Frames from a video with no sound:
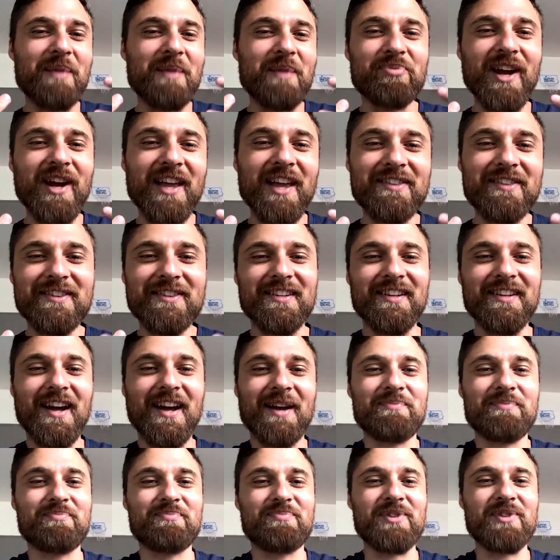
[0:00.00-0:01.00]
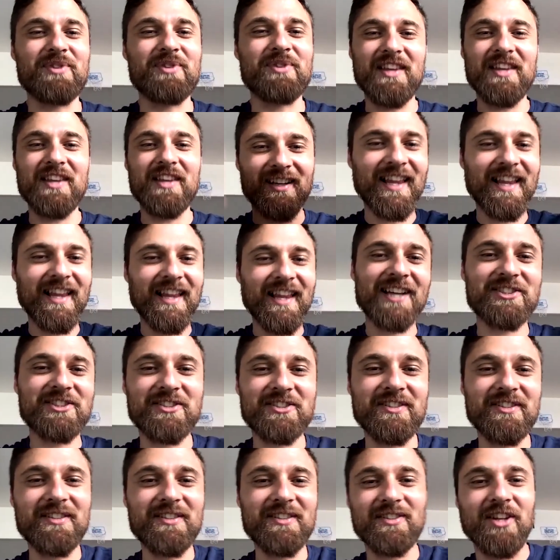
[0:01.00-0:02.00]
breath to not breathe in glass
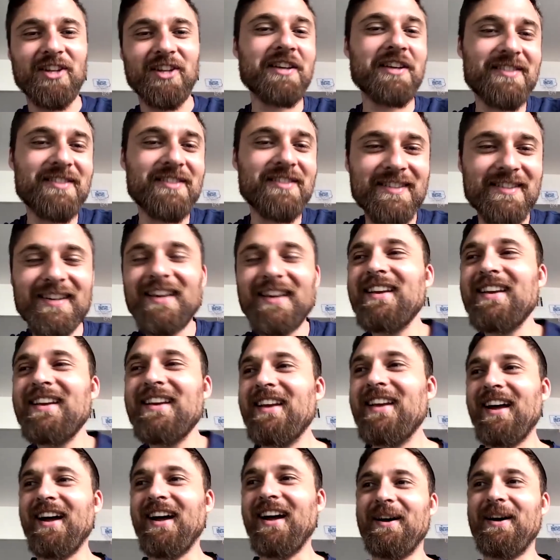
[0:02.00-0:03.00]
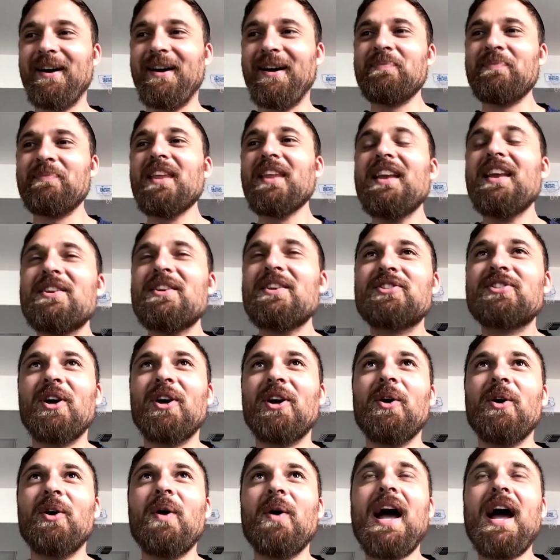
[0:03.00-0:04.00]
dust.
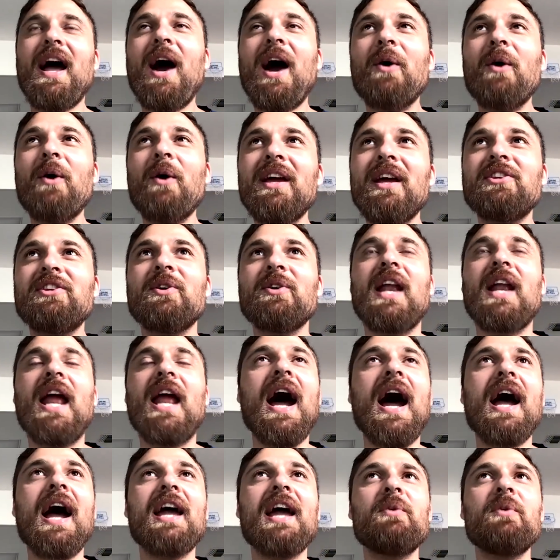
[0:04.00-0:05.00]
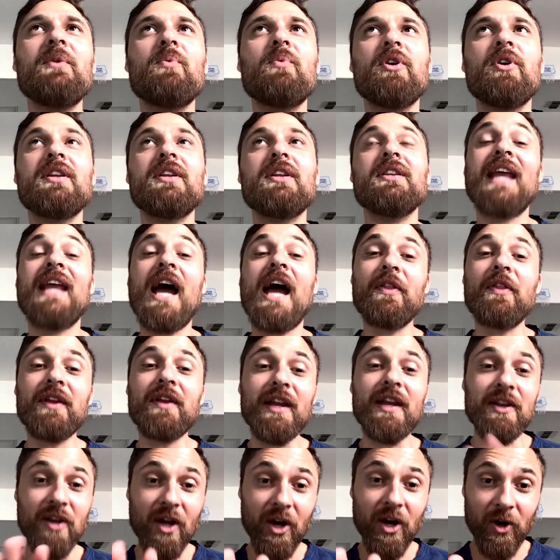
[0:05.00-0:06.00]
So how would I do it? I would, now that
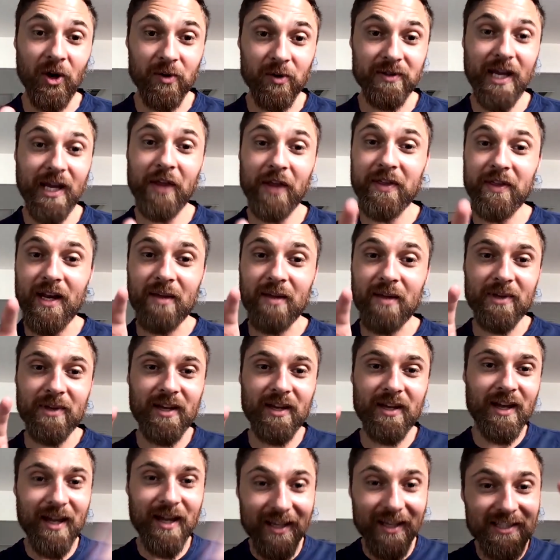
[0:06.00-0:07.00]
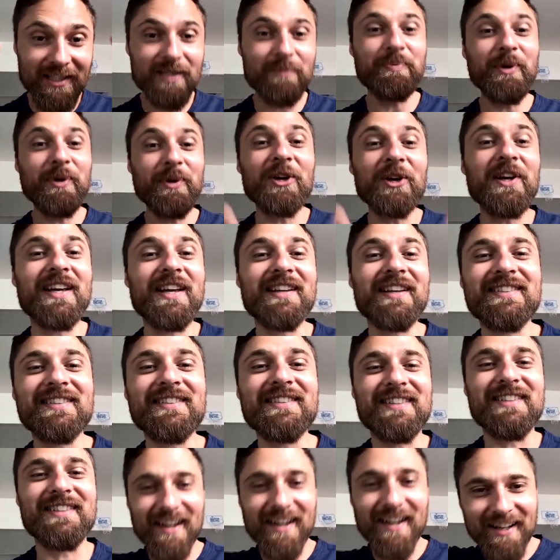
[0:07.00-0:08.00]
I'm an experienced
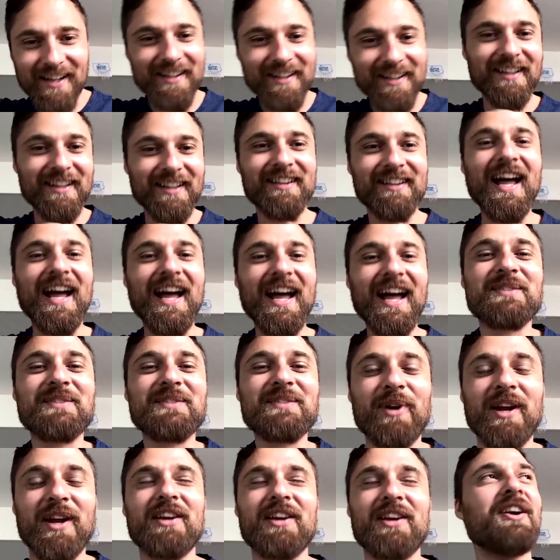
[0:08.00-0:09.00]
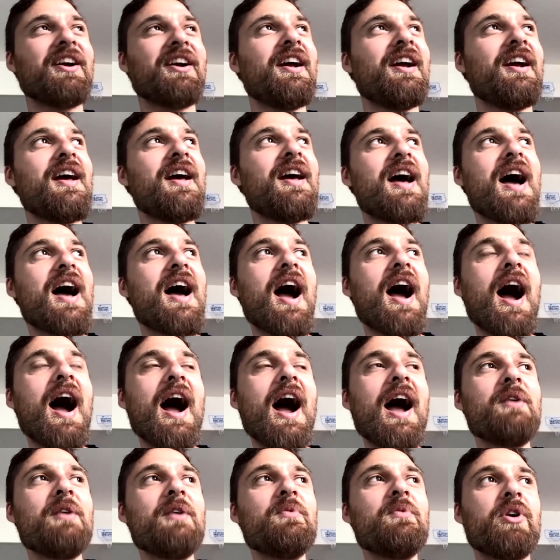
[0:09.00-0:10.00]
glass breaker,
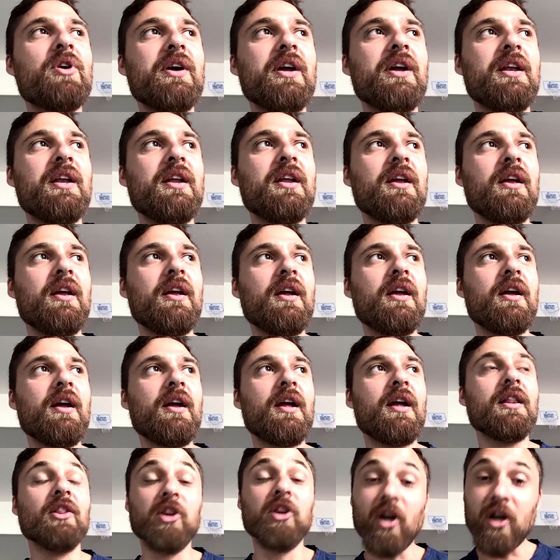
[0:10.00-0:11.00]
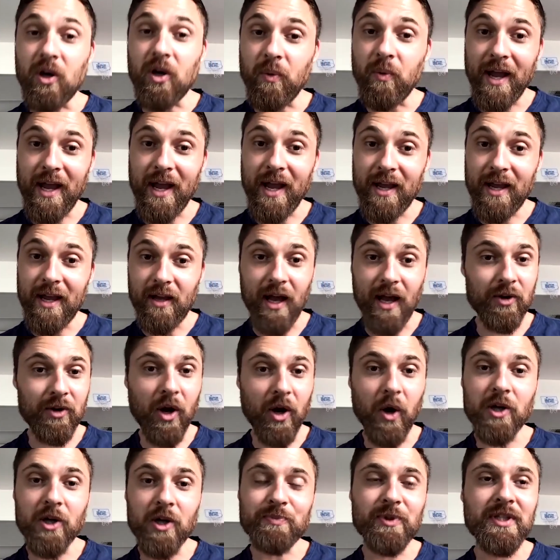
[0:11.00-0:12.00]
I would look away. I would
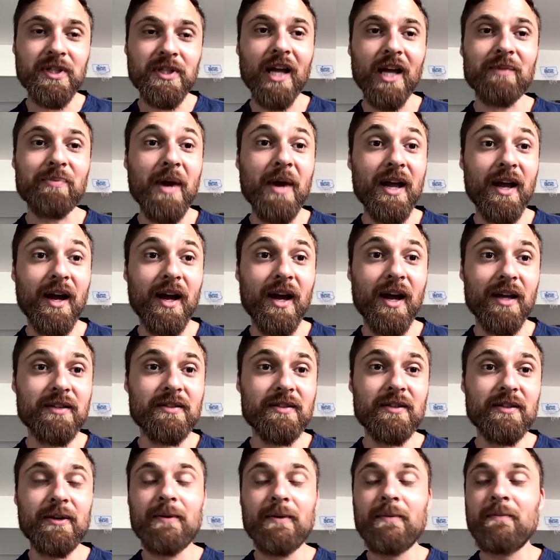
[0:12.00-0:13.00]
always protect my eyes,